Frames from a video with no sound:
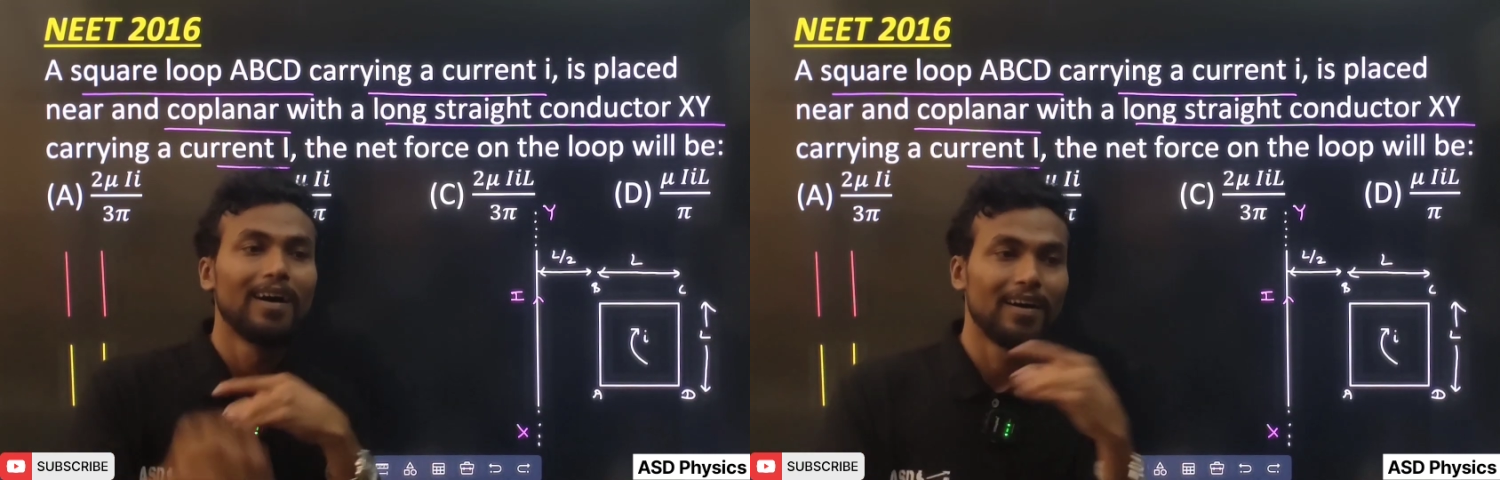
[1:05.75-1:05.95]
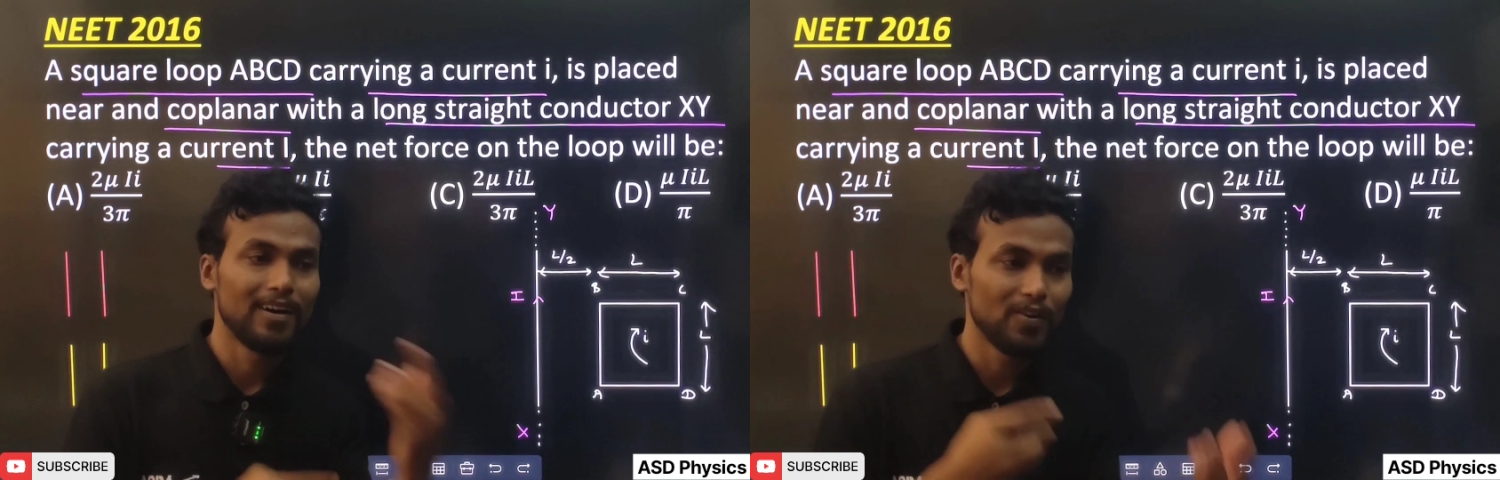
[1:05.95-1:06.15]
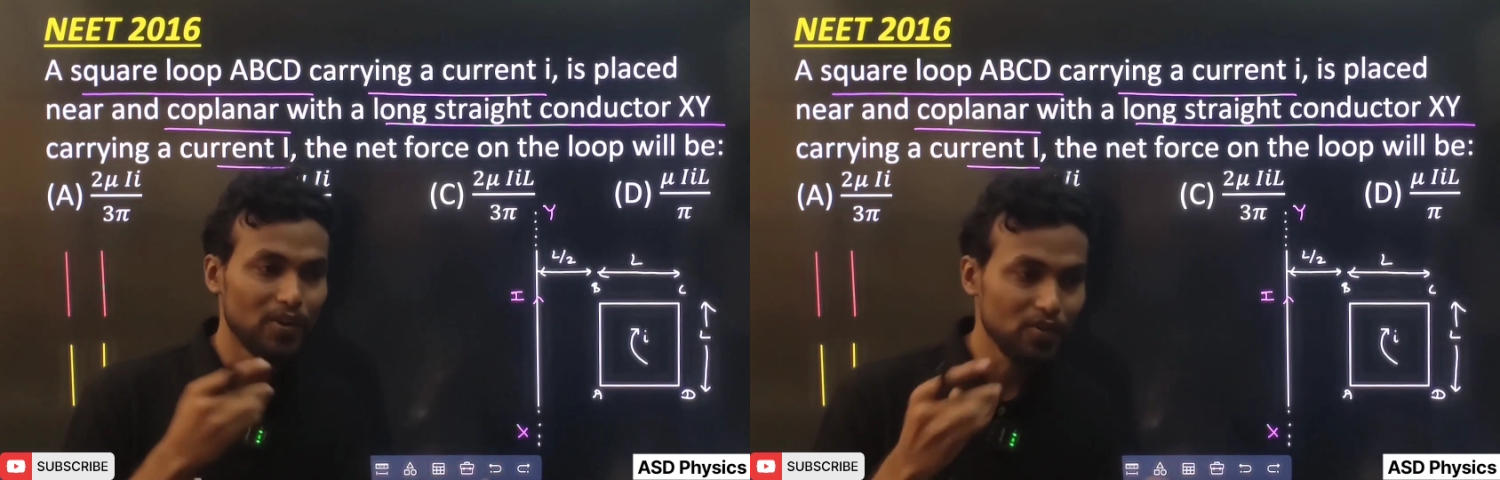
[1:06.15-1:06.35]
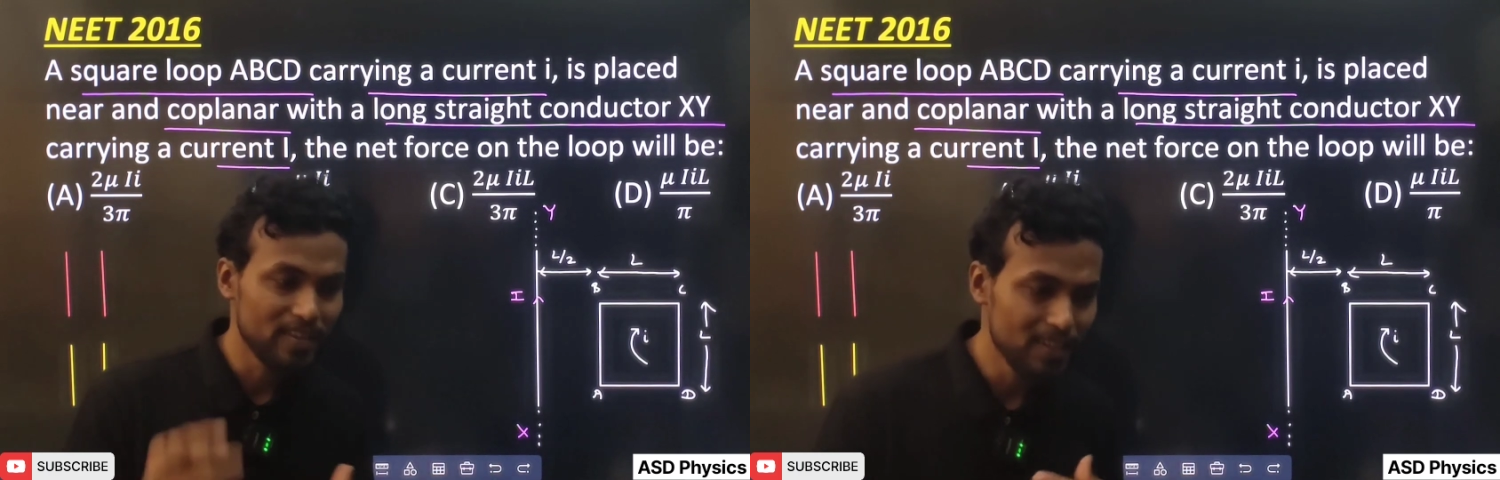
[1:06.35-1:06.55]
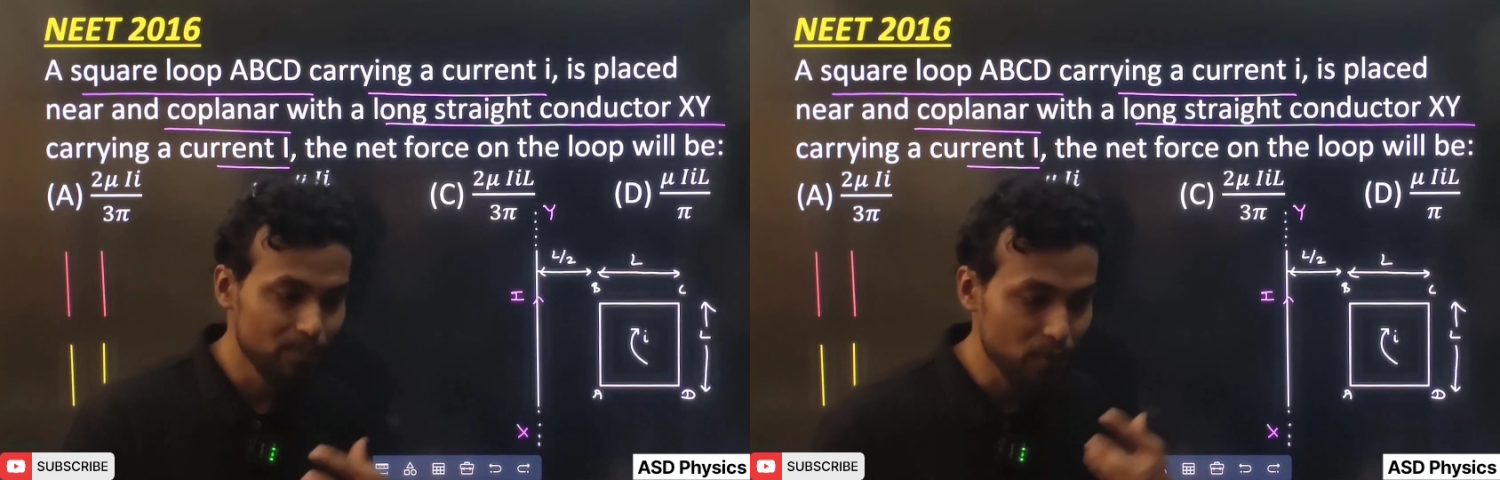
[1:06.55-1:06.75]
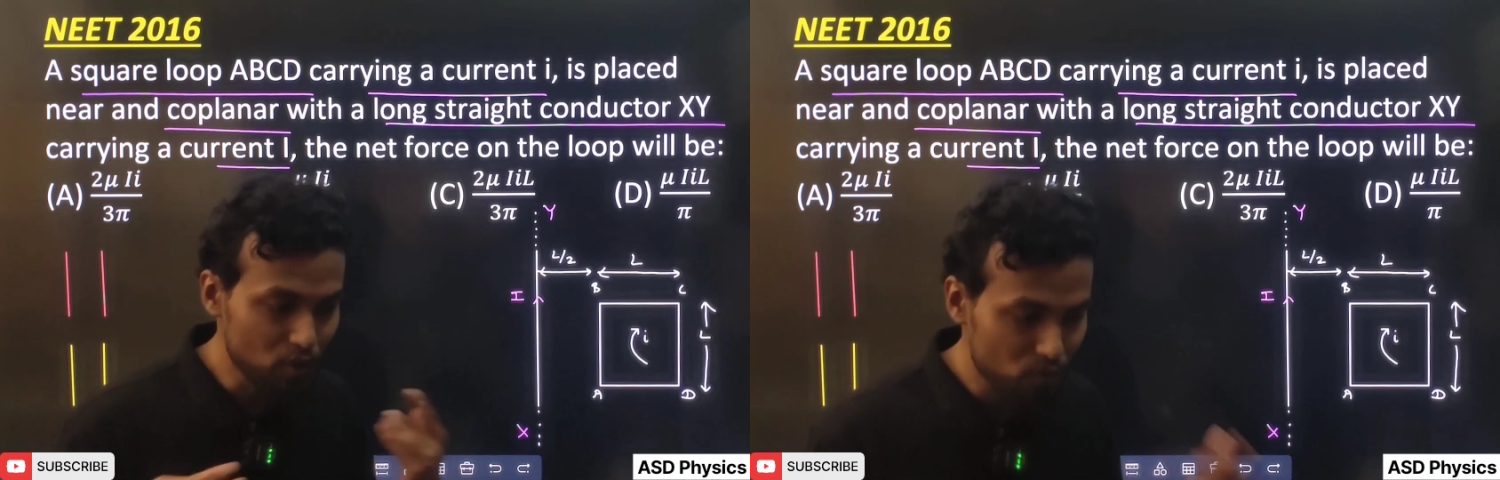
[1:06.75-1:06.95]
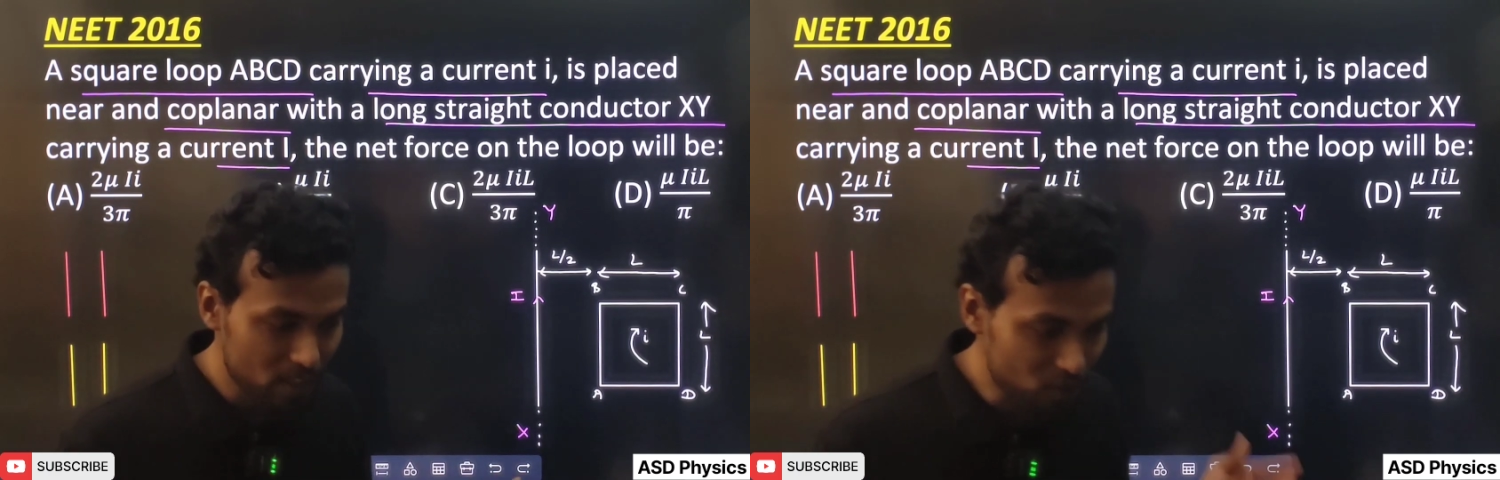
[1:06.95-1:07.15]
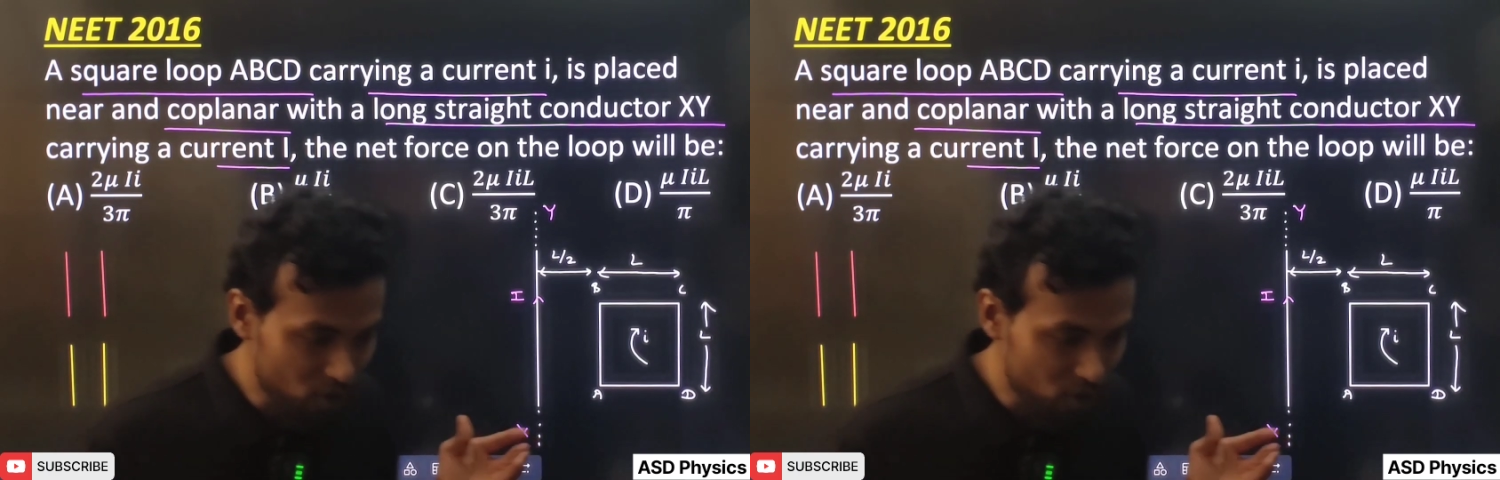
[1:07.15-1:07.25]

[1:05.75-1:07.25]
mutual